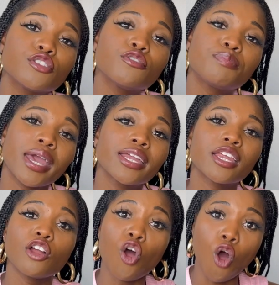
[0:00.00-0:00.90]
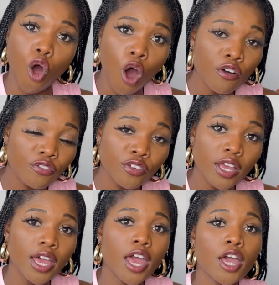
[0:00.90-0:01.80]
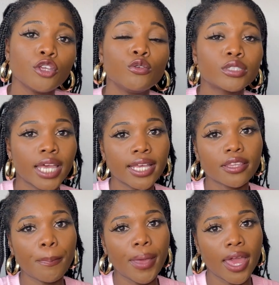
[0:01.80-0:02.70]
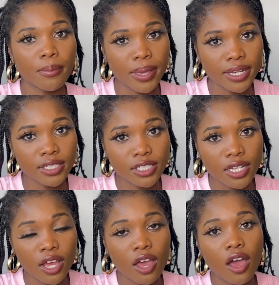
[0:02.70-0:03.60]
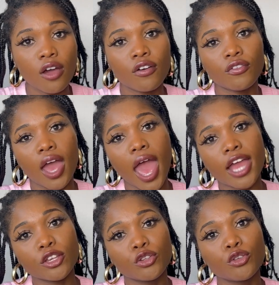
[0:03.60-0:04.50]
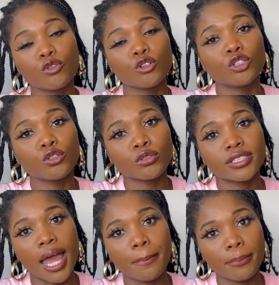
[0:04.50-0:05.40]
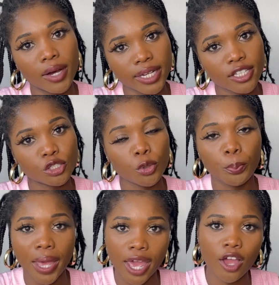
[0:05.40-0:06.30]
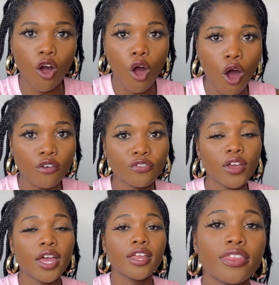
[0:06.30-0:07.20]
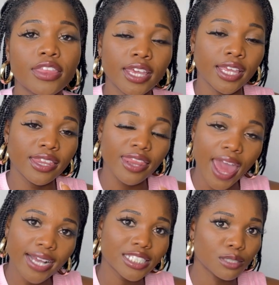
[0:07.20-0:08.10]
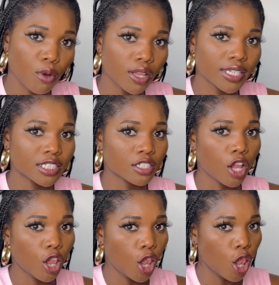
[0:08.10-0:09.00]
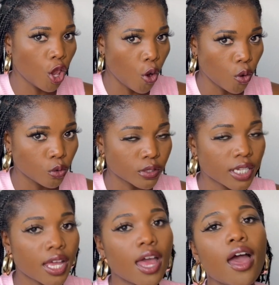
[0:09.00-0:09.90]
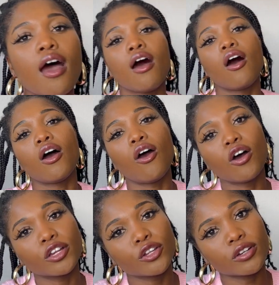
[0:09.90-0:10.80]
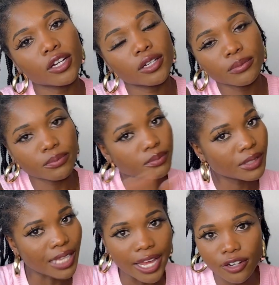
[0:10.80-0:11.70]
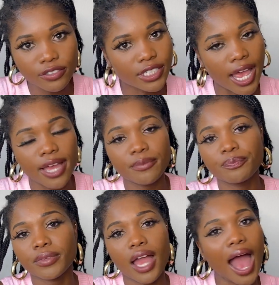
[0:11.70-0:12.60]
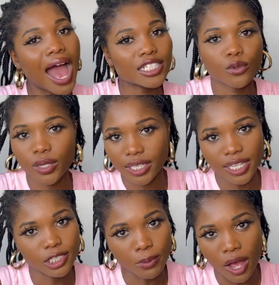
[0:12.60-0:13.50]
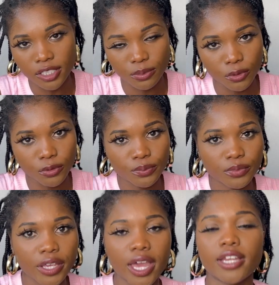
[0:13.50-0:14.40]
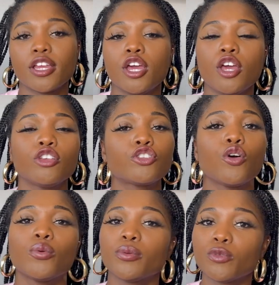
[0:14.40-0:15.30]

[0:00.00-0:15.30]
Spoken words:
you've paid it off, you take the payment and you use that money to pay off the next smallest loan on your line of debt as quickly as possible. Again, so